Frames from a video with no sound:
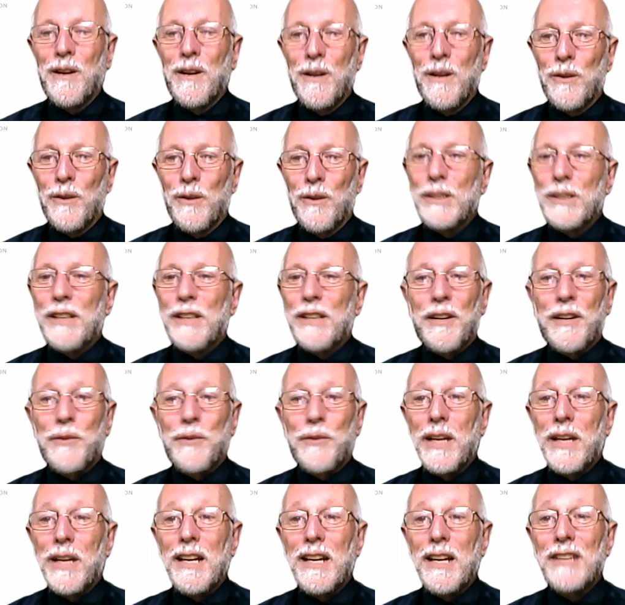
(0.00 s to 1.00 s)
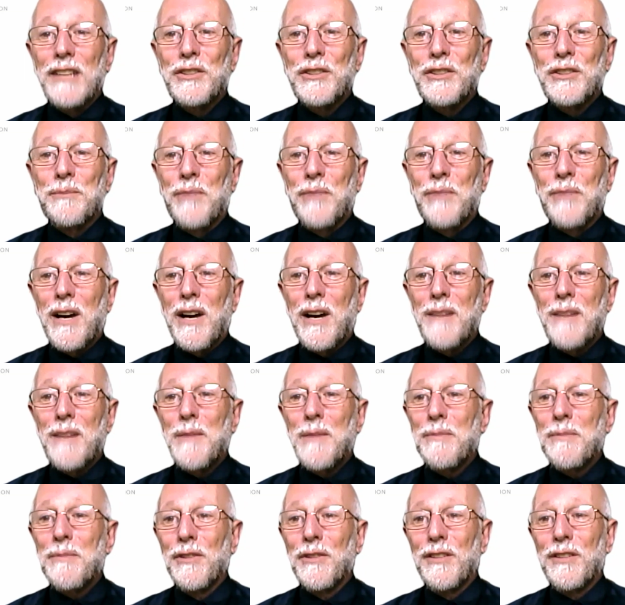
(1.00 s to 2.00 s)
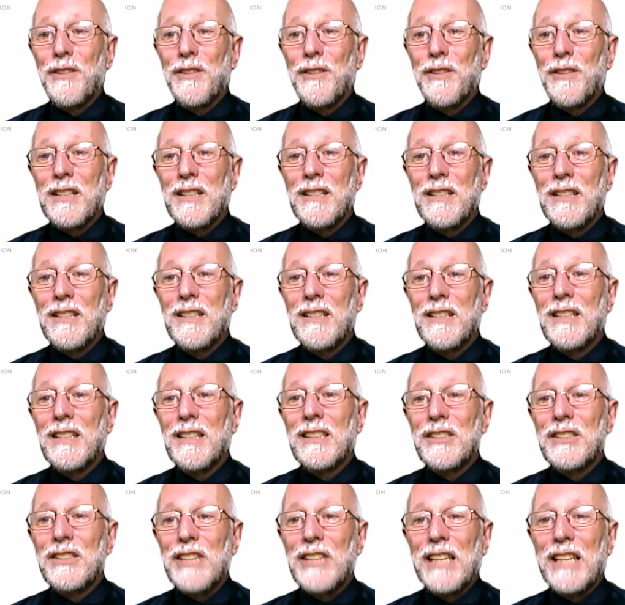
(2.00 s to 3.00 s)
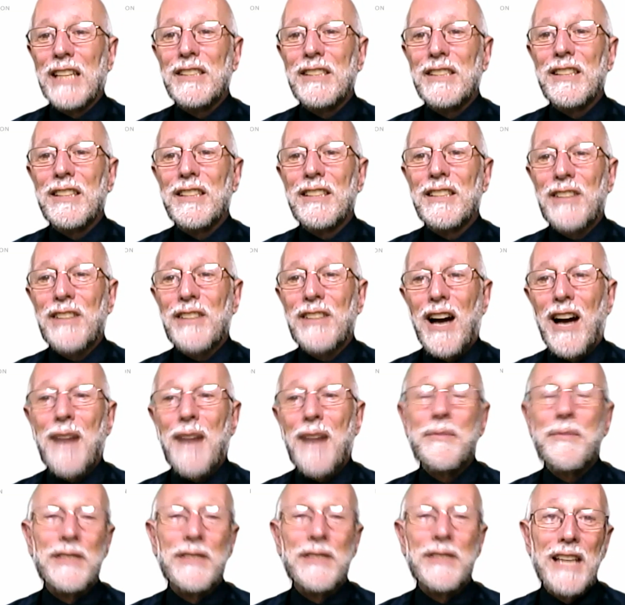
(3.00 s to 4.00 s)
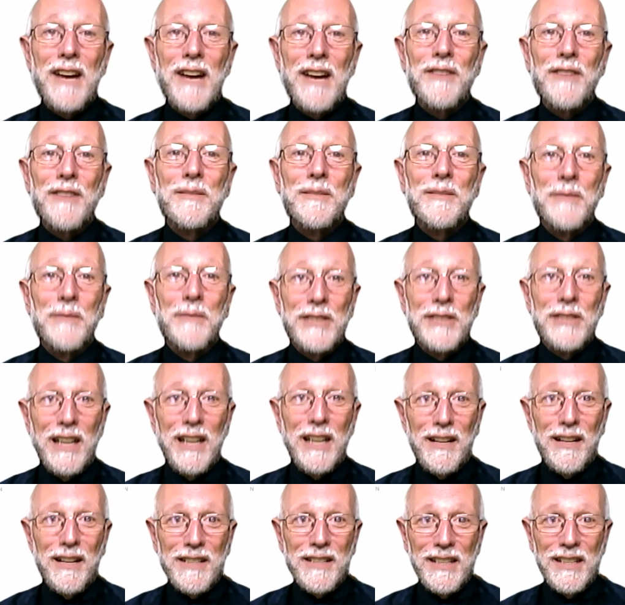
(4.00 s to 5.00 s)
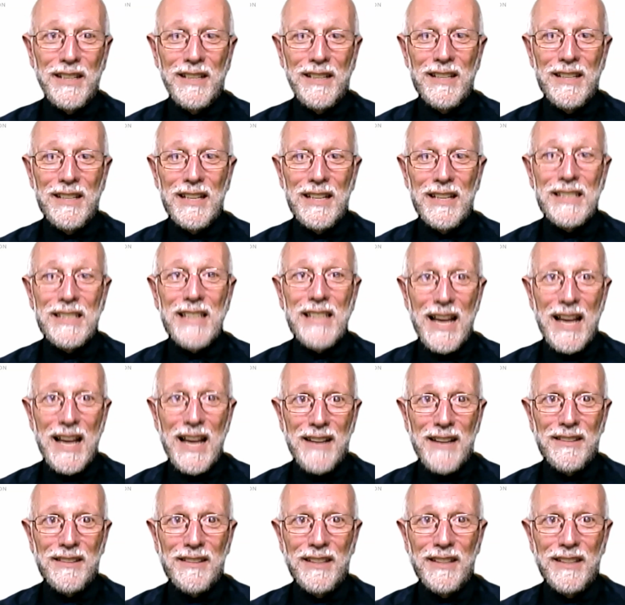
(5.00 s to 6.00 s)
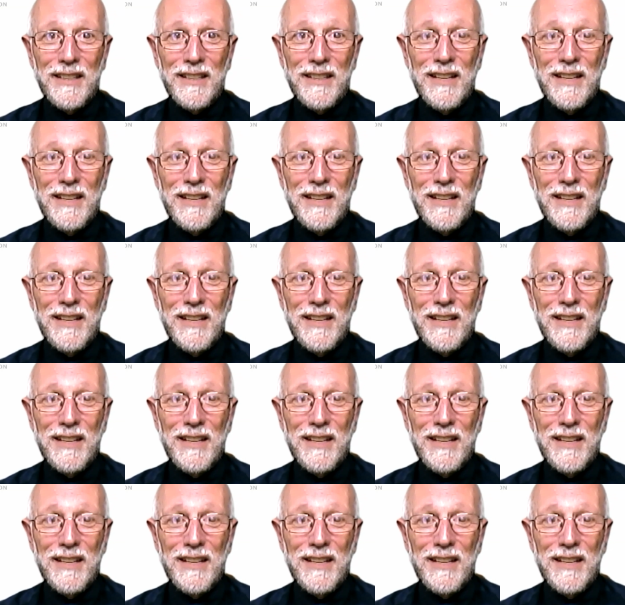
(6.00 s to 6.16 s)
Oh, he's got a great answer. Bottom-up learning, changing the top-down modality. Exactly.